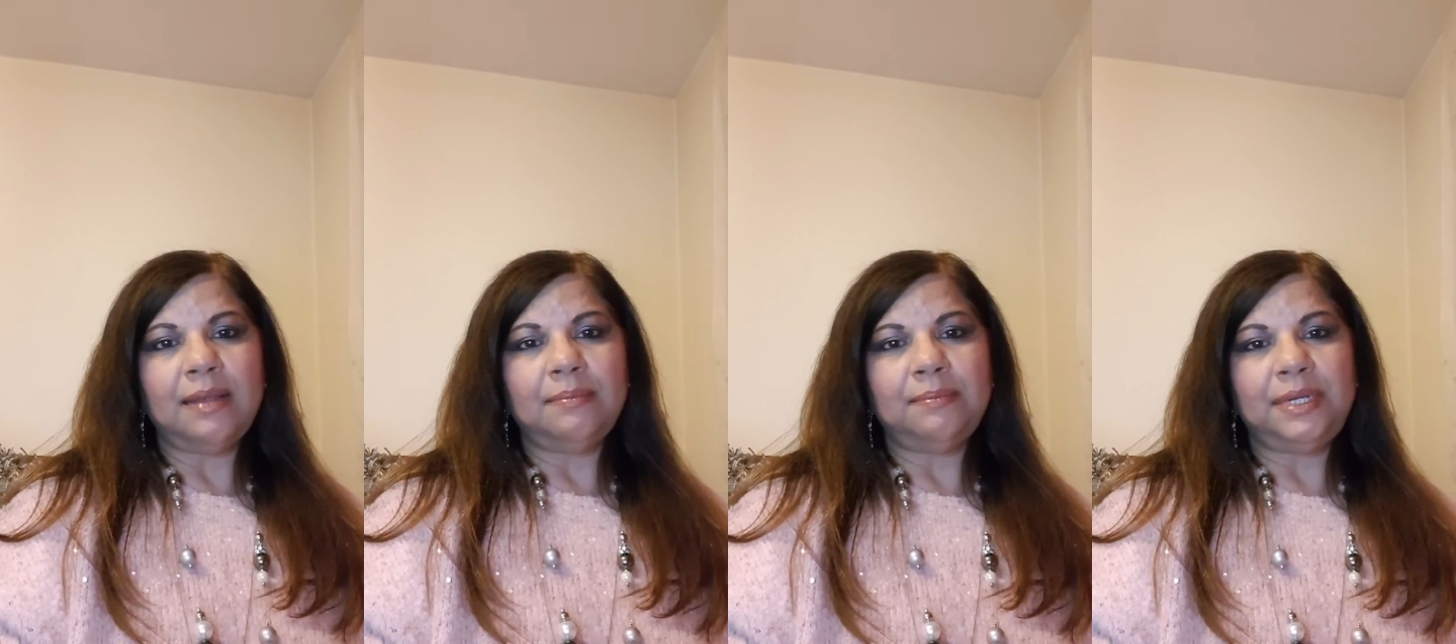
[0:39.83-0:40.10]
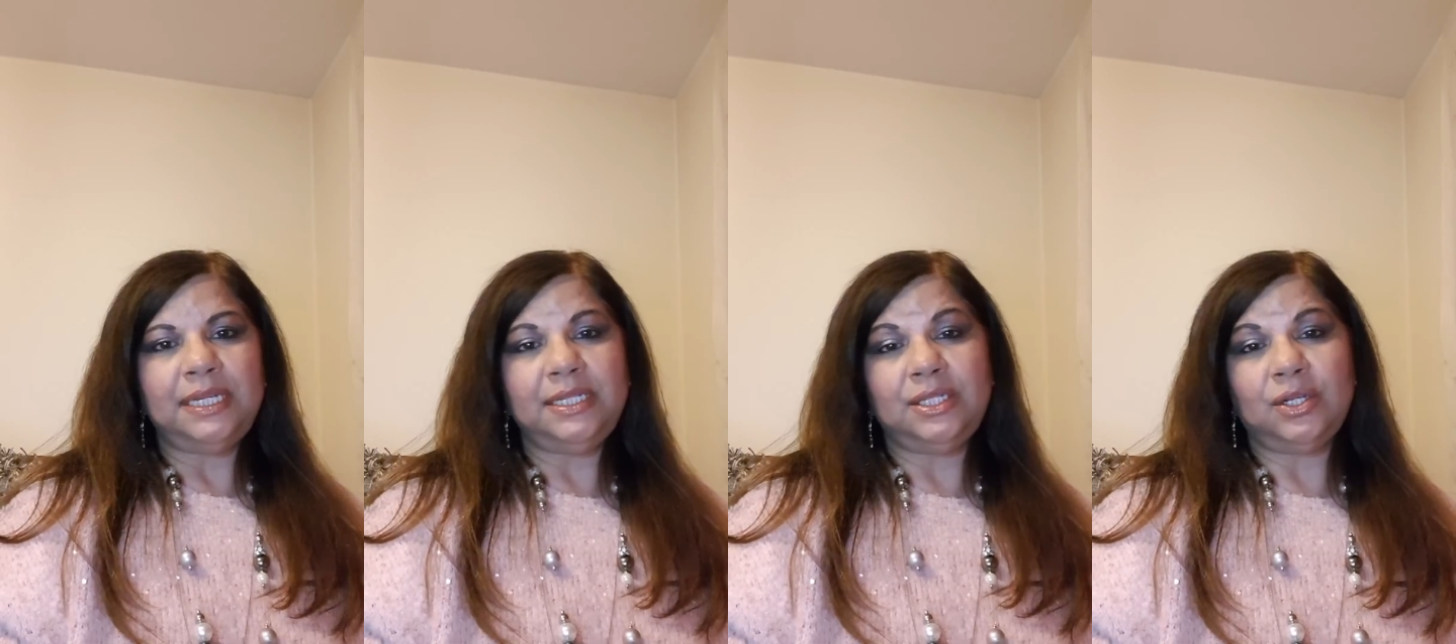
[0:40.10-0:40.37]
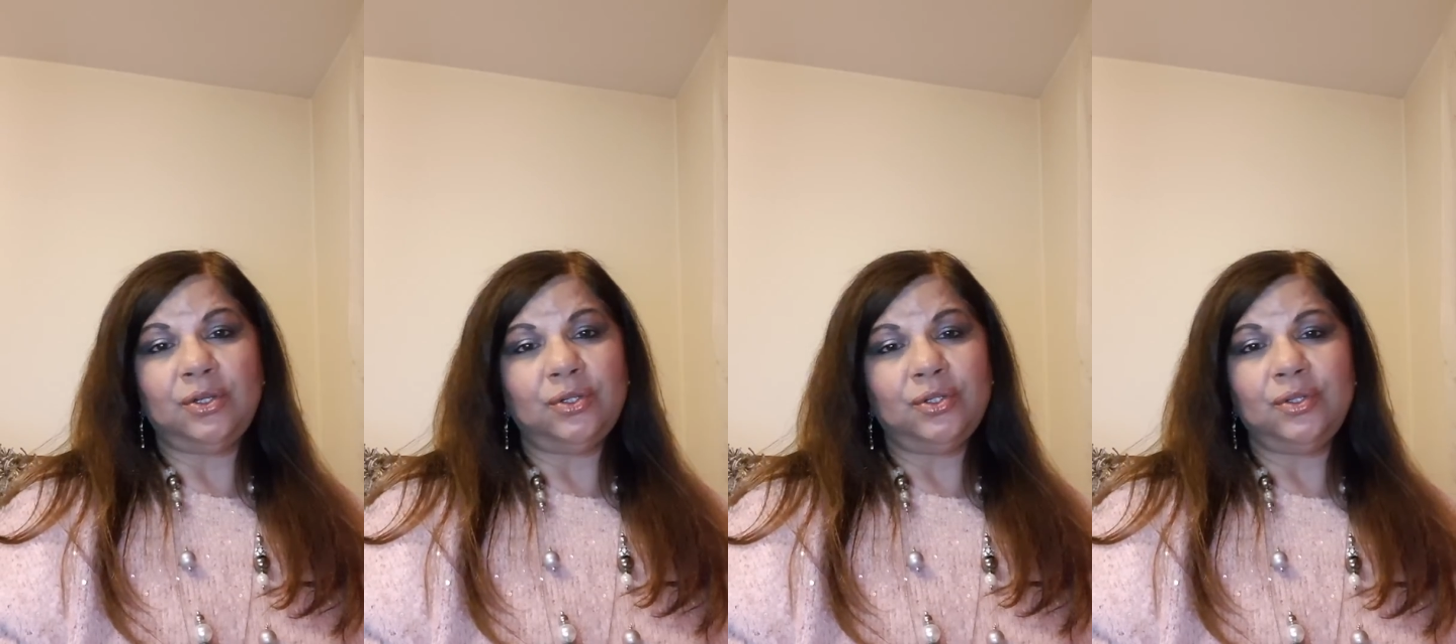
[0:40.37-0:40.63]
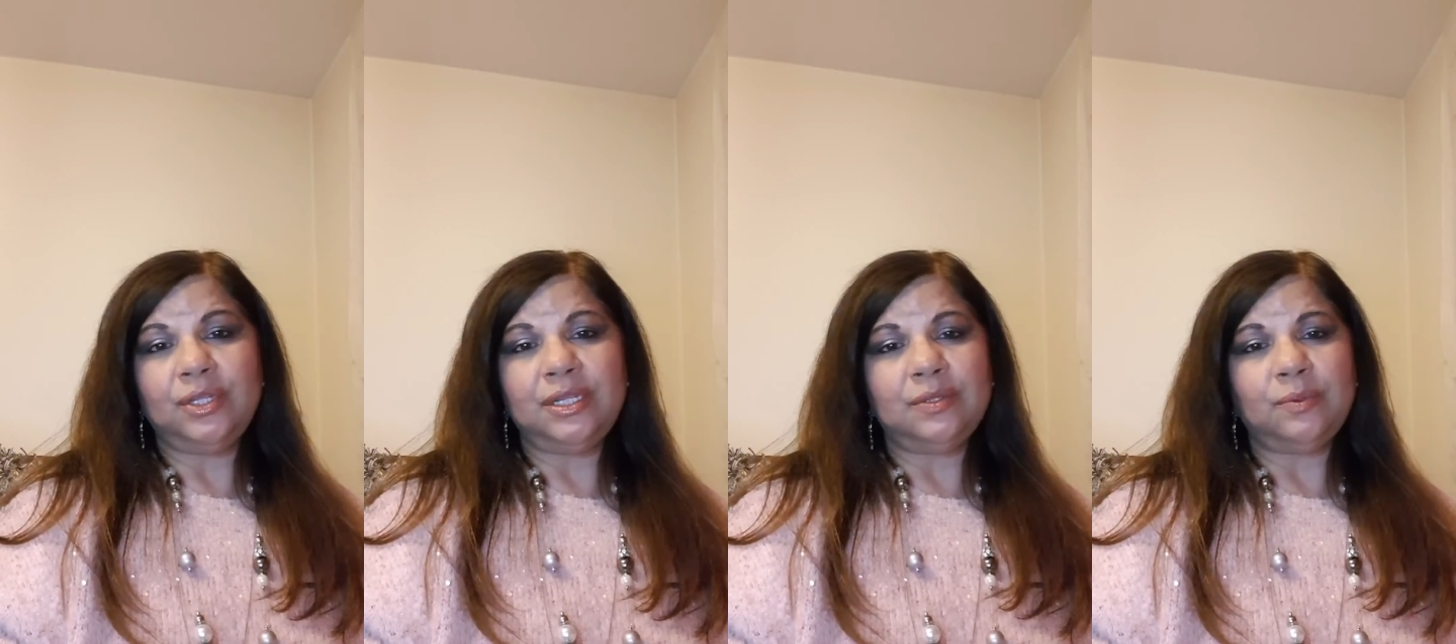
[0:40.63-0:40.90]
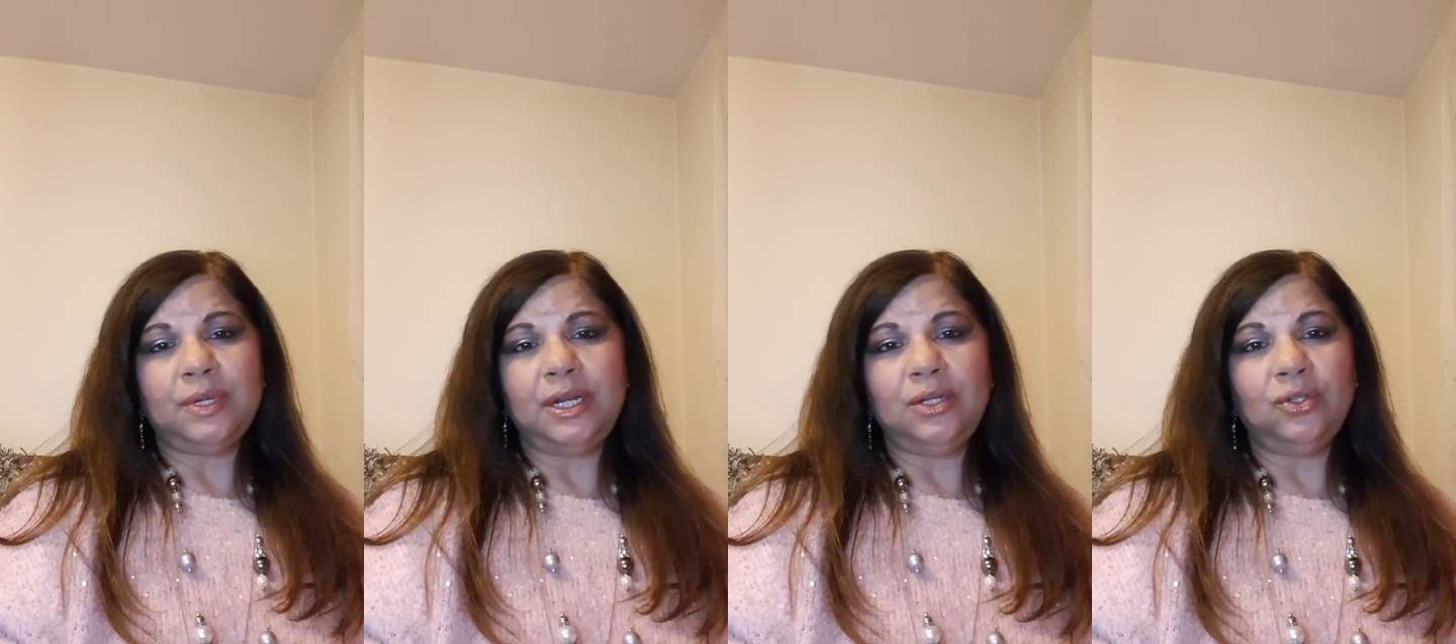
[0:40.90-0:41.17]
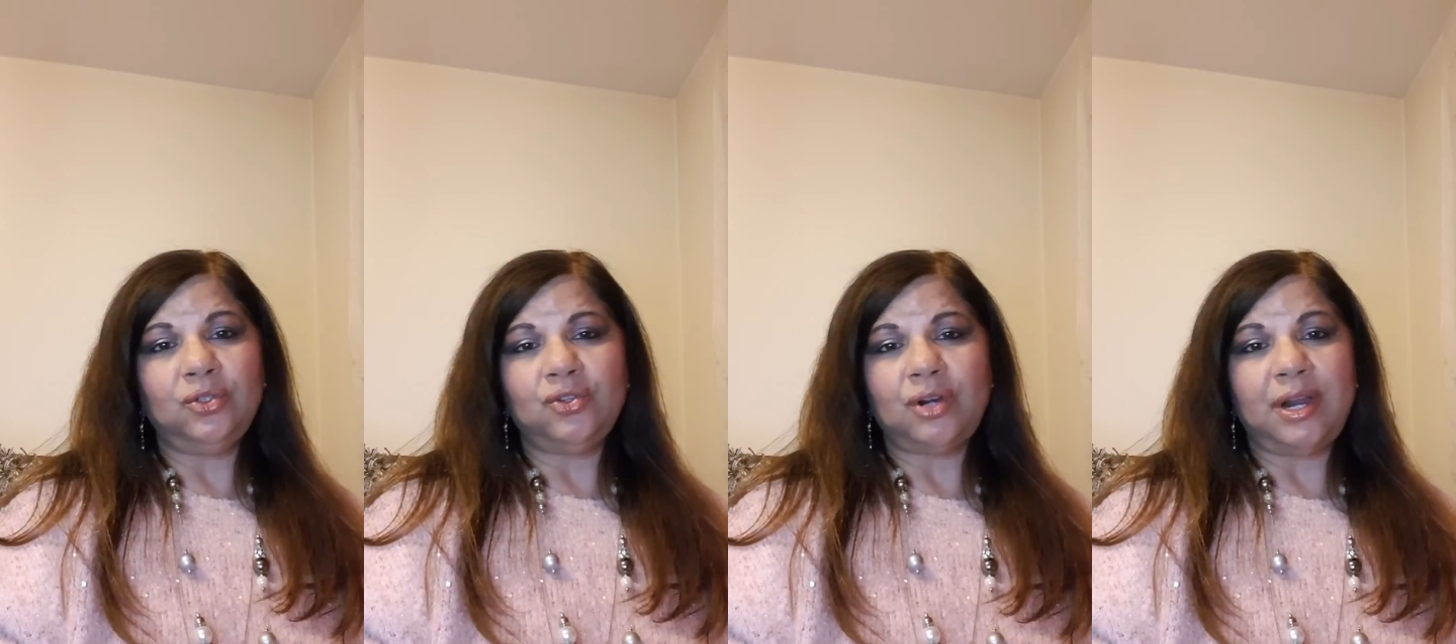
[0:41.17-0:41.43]
Please don't do this while
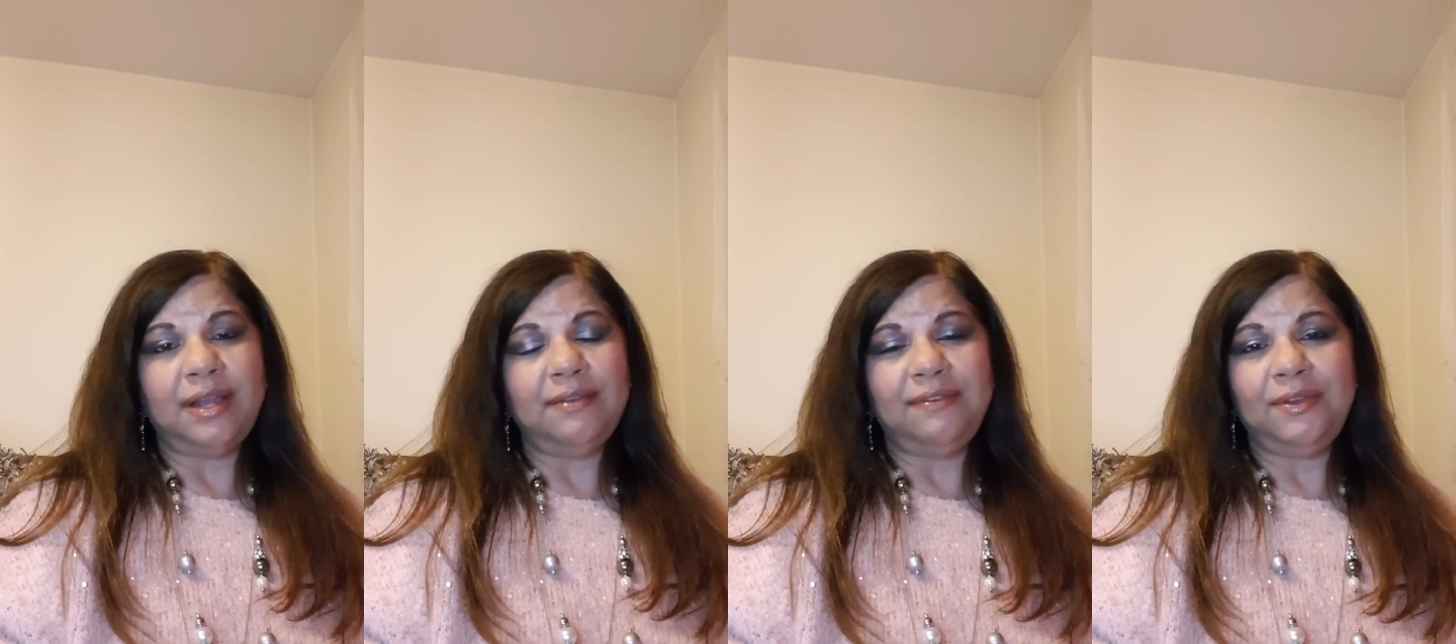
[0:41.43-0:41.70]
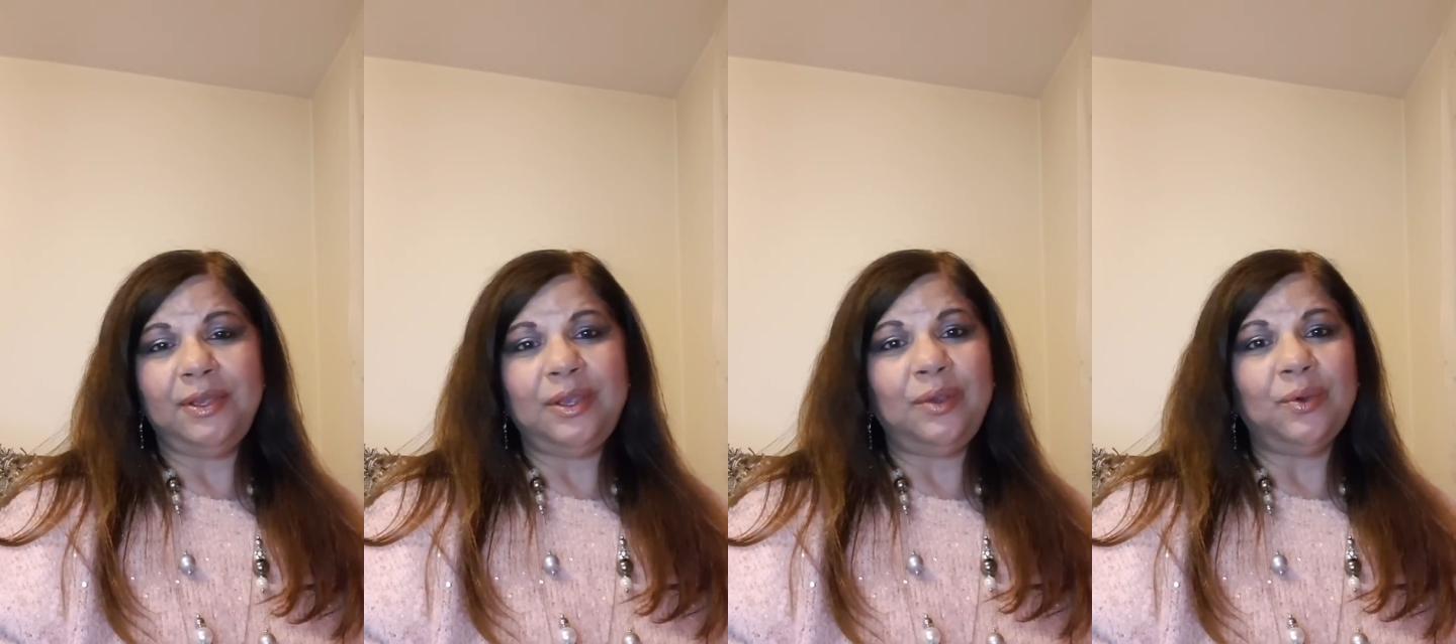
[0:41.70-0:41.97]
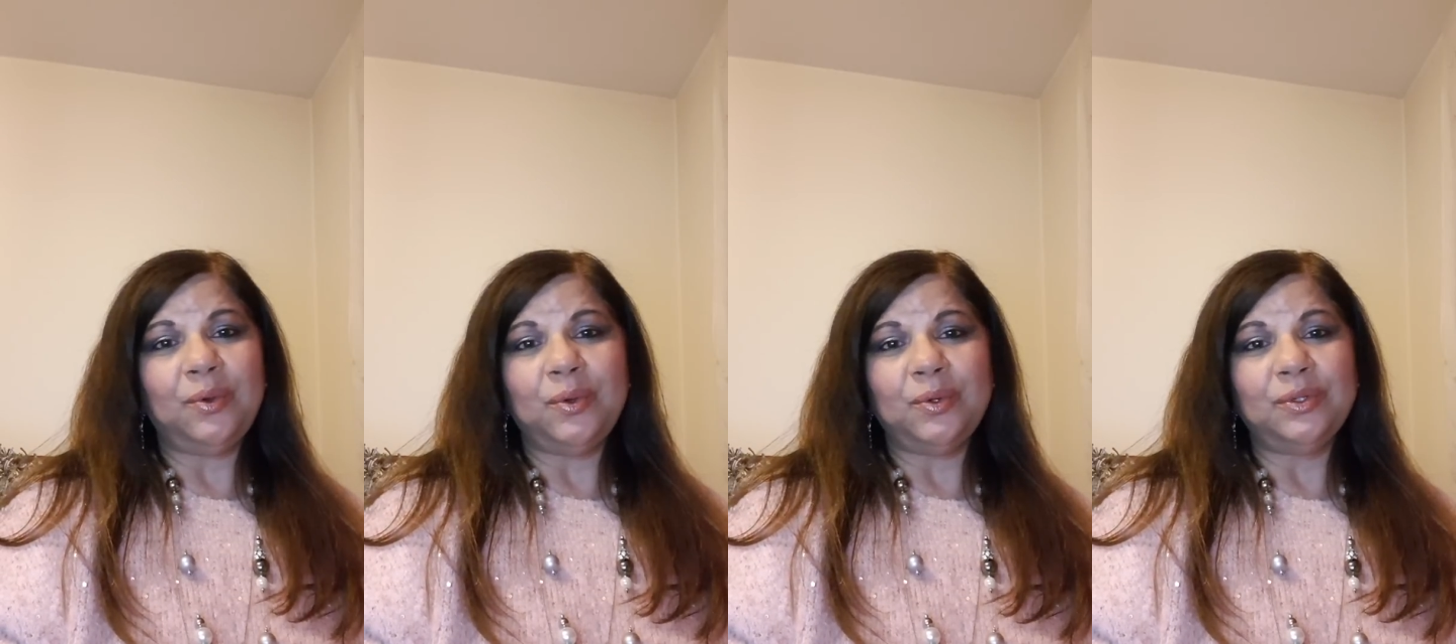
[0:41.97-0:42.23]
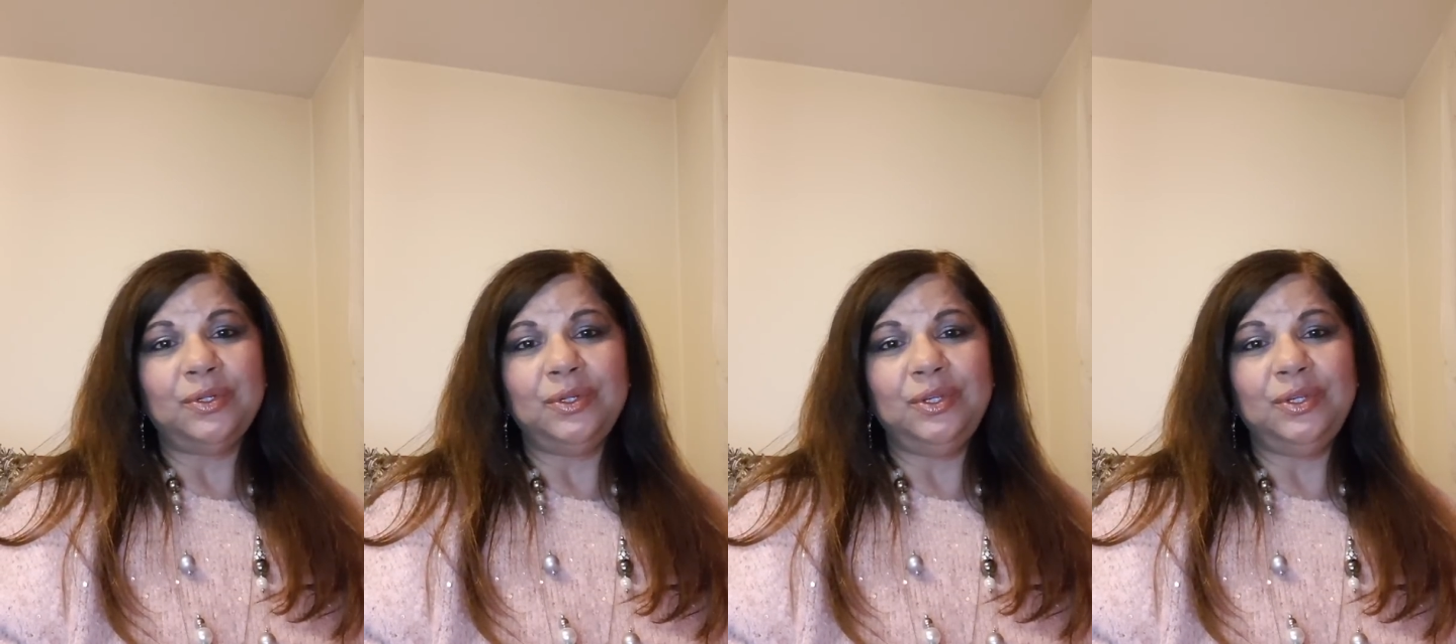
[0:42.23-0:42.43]
you're driving or